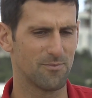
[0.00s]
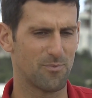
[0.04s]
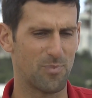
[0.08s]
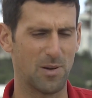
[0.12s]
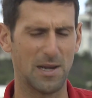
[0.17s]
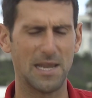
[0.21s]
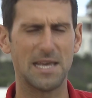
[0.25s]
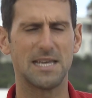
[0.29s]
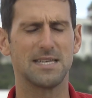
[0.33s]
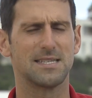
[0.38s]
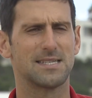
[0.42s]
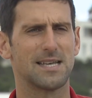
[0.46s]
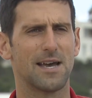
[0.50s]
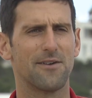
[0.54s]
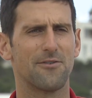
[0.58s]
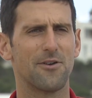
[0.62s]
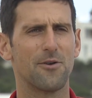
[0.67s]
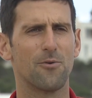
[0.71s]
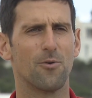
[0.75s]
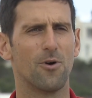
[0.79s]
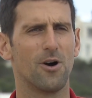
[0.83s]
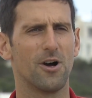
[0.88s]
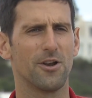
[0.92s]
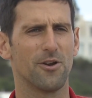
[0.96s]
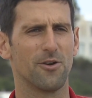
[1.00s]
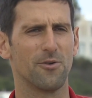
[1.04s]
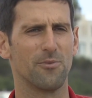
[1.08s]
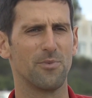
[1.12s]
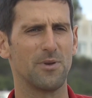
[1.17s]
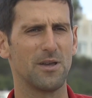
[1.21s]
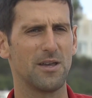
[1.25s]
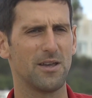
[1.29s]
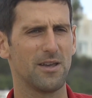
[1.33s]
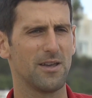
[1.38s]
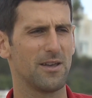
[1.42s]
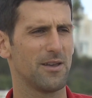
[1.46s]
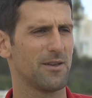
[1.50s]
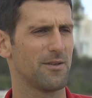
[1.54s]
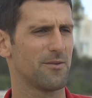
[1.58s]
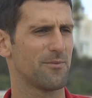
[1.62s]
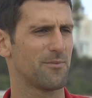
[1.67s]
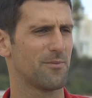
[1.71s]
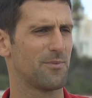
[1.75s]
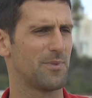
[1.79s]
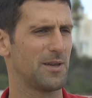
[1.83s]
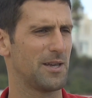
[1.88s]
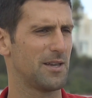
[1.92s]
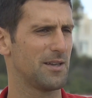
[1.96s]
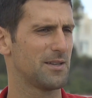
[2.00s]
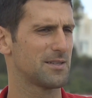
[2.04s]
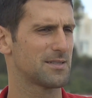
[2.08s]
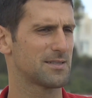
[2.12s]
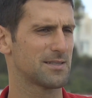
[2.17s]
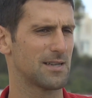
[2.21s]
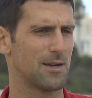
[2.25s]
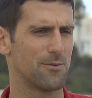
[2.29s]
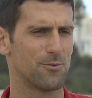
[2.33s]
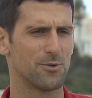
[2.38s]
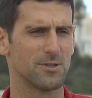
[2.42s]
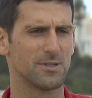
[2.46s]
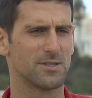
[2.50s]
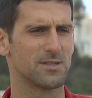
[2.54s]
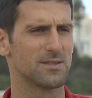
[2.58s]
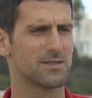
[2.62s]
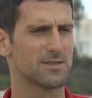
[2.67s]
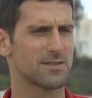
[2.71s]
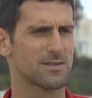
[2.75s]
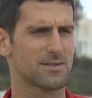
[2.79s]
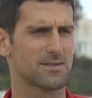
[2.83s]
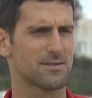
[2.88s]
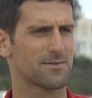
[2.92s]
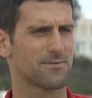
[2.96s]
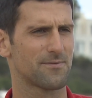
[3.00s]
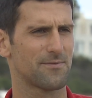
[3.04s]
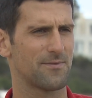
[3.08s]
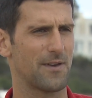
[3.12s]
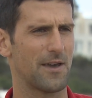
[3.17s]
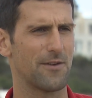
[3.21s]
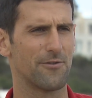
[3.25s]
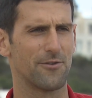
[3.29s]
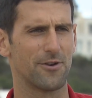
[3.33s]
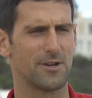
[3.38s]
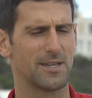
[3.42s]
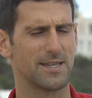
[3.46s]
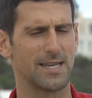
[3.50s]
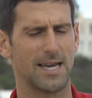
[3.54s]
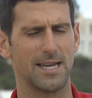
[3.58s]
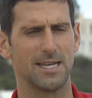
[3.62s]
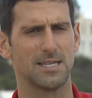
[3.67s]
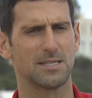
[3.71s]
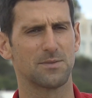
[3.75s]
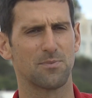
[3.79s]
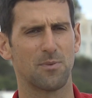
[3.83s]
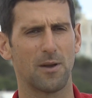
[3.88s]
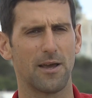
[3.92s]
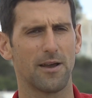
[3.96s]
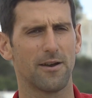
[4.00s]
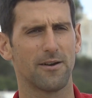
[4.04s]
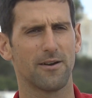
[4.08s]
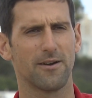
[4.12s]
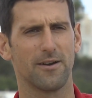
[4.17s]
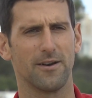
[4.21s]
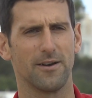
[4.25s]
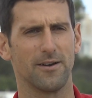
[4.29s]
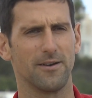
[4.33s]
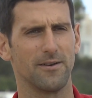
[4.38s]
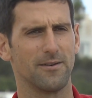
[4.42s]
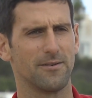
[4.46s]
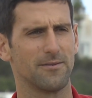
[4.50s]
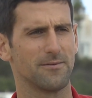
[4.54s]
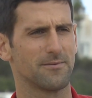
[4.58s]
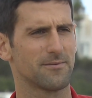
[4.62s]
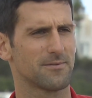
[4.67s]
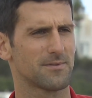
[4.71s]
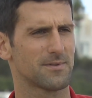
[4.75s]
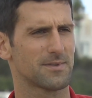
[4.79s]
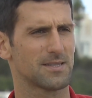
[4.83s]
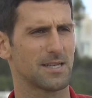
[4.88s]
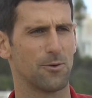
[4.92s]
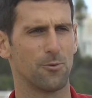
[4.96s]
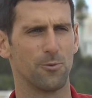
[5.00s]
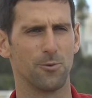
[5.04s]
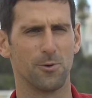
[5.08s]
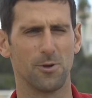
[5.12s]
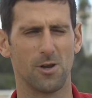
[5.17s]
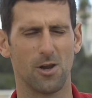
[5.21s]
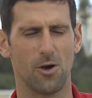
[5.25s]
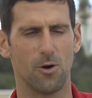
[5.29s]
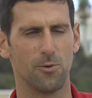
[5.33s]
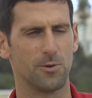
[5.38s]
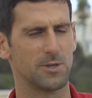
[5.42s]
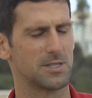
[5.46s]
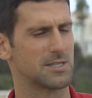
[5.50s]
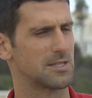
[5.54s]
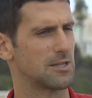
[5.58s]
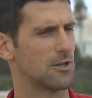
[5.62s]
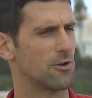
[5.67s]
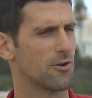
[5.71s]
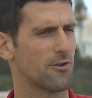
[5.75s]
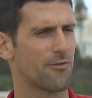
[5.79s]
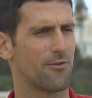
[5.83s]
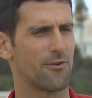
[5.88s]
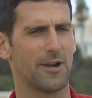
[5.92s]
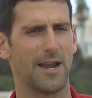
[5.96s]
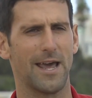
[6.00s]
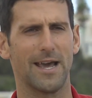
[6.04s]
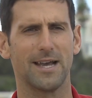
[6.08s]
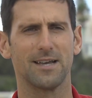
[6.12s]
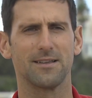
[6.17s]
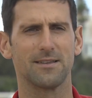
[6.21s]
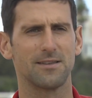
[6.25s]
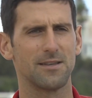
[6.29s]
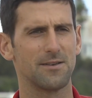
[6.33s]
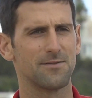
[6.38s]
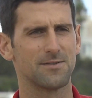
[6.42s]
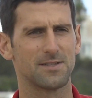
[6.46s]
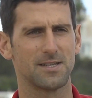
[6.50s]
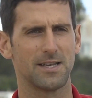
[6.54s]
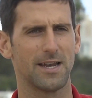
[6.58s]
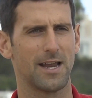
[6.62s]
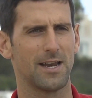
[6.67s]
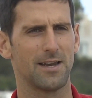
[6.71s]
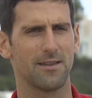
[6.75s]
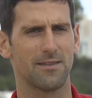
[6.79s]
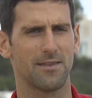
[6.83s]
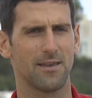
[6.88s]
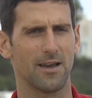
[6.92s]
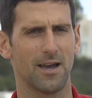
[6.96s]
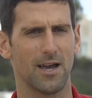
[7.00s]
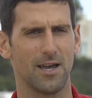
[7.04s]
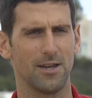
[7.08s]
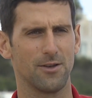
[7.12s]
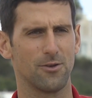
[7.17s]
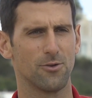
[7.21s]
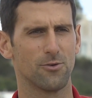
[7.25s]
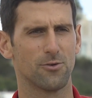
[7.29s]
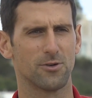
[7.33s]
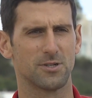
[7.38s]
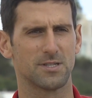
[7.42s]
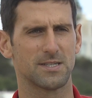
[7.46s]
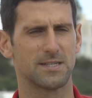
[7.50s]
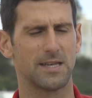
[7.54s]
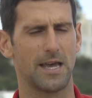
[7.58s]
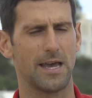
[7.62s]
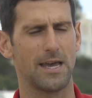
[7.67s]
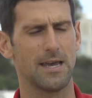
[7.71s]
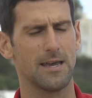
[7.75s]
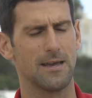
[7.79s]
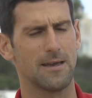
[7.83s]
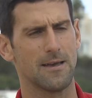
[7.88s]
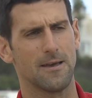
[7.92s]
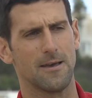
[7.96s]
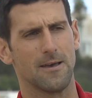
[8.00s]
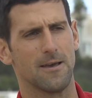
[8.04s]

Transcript: please everyone or be someone's favorite tennis player, and someone will always look for negatives in anything I do or say.